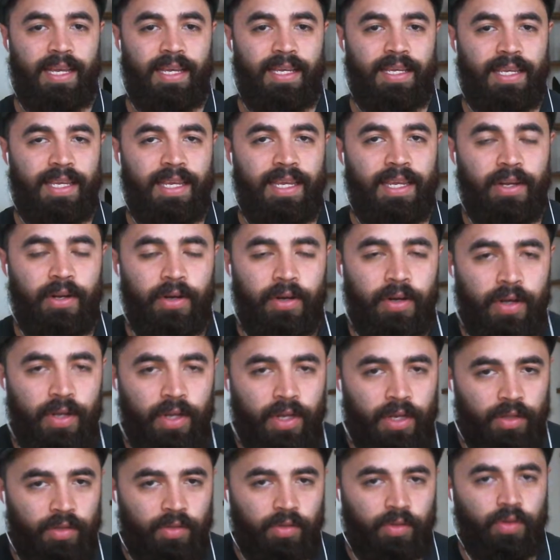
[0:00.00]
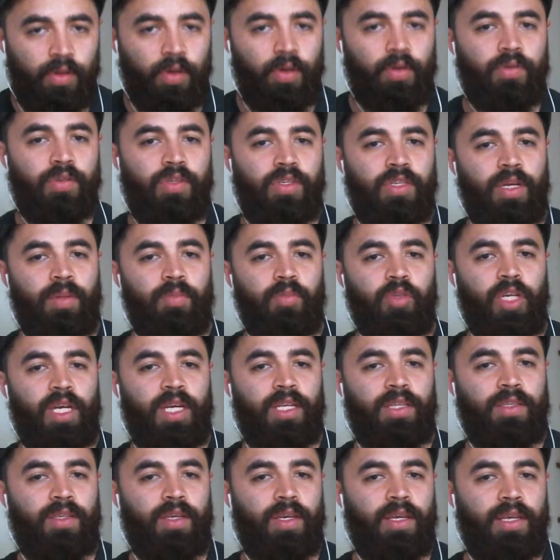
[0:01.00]
Here, no
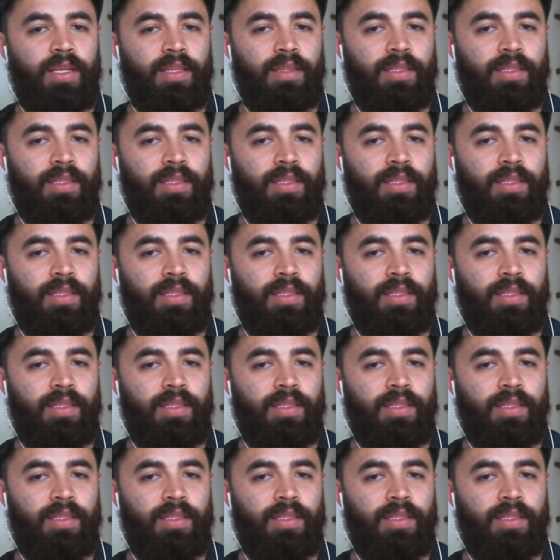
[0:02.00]
subject.